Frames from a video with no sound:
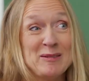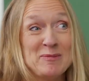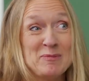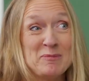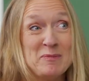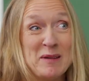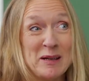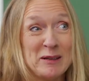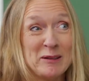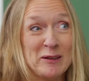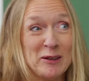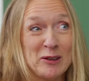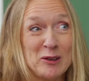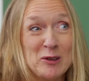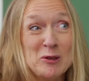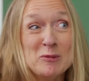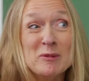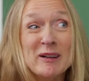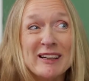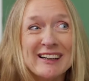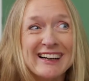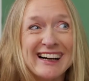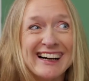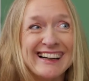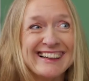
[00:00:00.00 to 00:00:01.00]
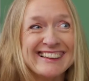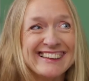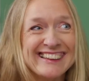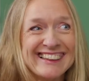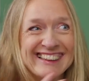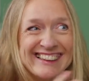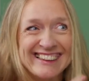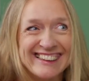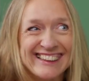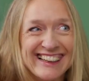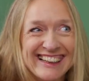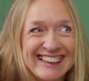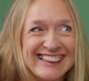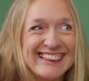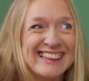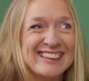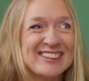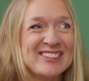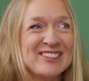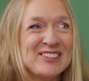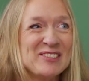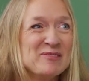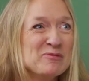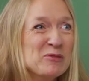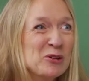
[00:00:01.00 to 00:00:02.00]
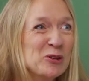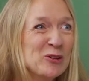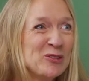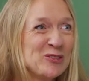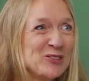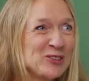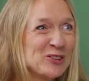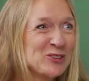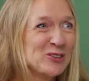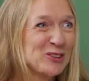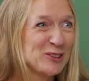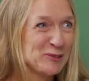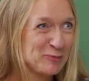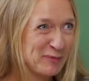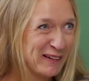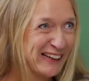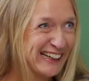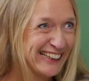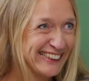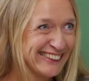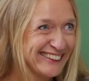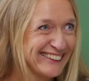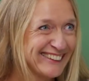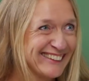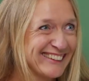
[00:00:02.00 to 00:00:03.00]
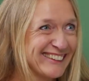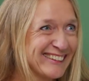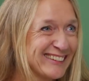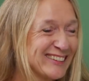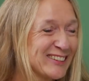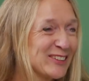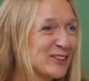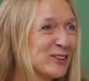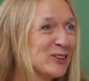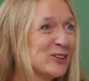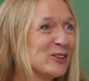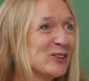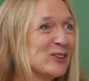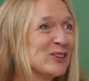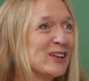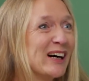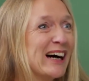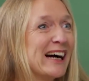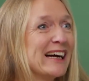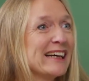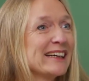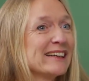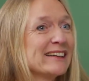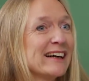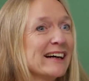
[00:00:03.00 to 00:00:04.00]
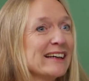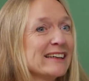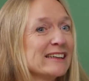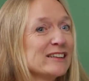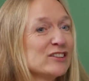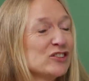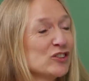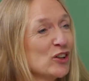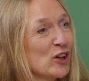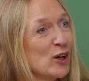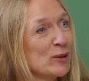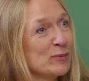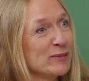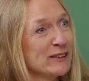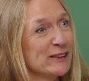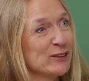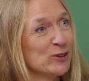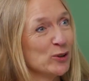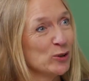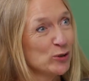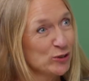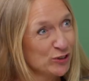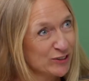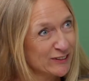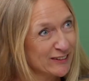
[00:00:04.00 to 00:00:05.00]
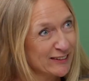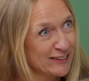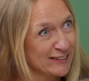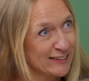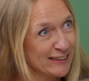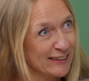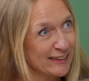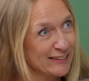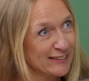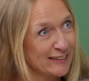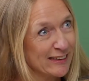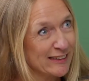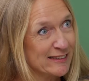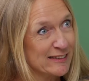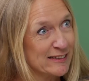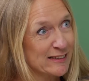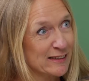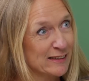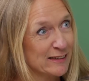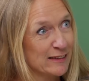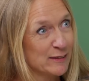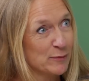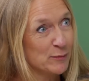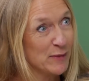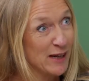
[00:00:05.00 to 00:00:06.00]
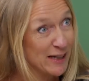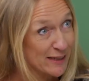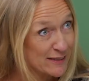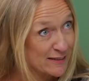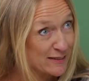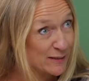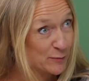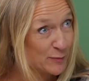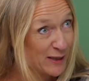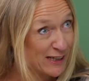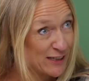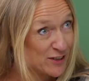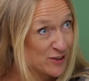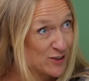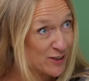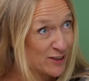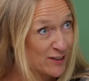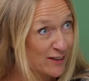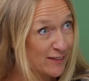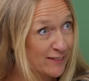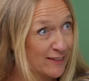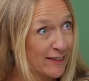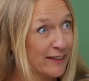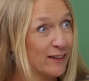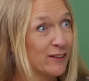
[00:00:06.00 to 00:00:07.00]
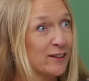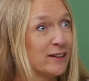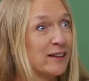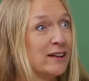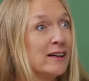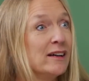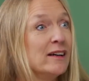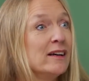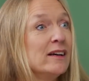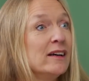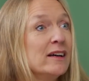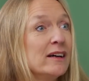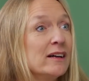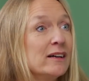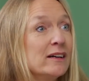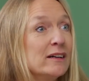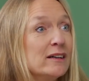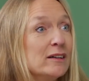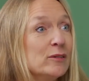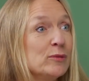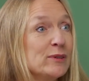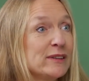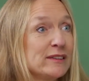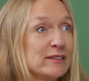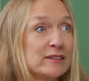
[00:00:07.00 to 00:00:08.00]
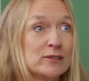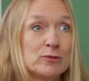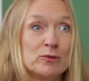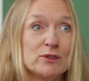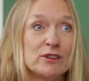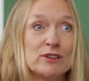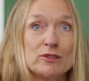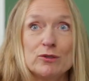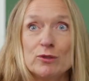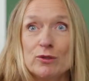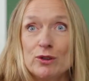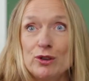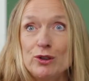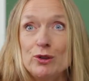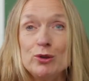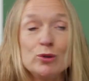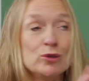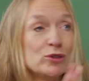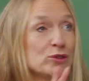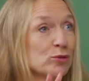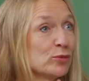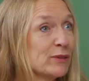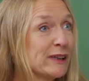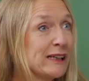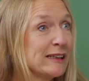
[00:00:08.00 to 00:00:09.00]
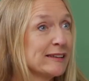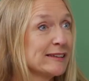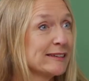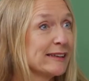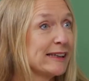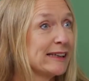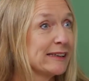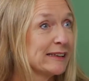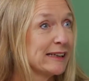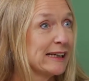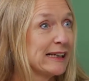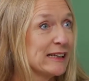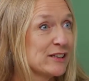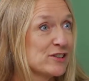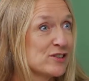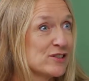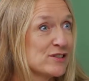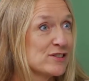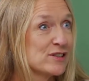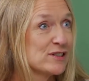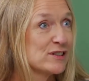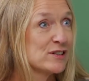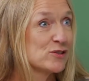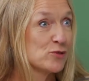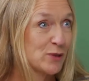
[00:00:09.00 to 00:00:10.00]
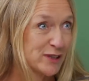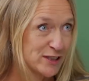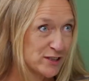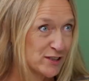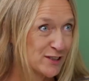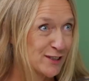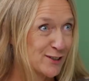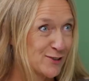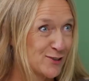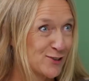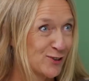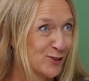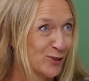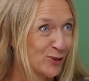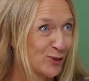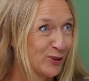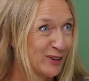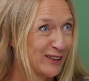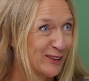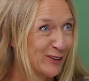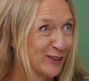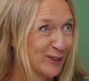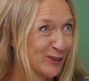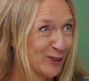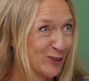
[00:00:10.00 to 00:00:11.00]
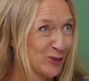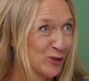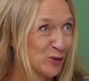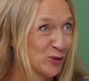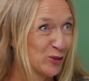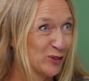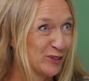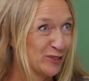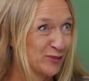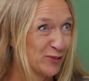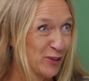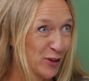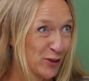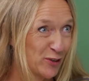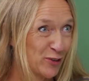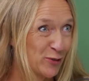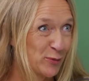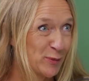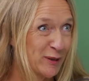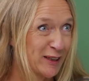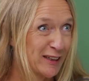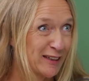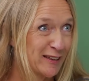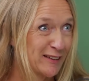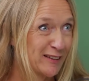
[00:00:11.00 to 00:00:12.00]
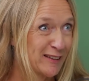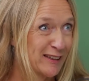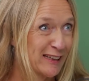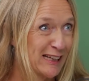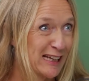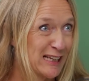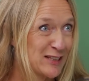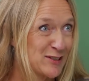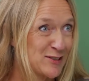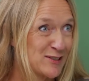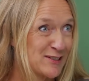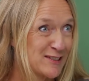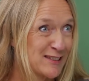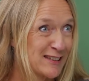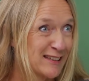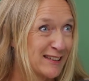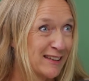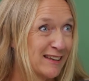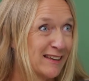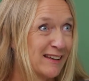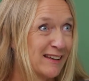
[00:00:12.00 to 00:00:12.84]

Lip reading: met a Cuban guy and I had to move to Spain. So I got a job in Ocean Estates as the marketing manager there, which was a huge real estate agency 20 years ago here on the coast, very big agency.